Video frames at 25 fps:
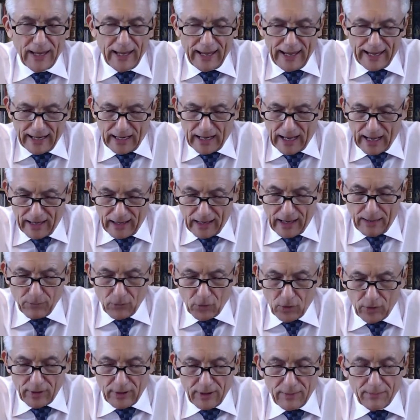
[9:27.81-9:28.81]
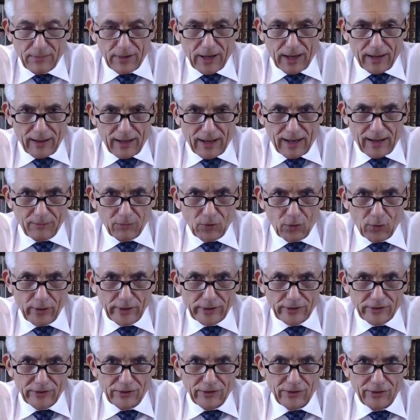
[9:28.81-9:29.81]
And I'm going
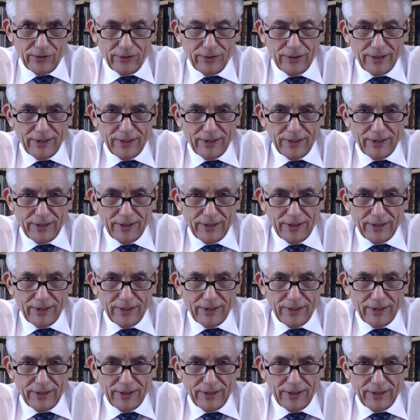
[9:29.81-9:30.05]
to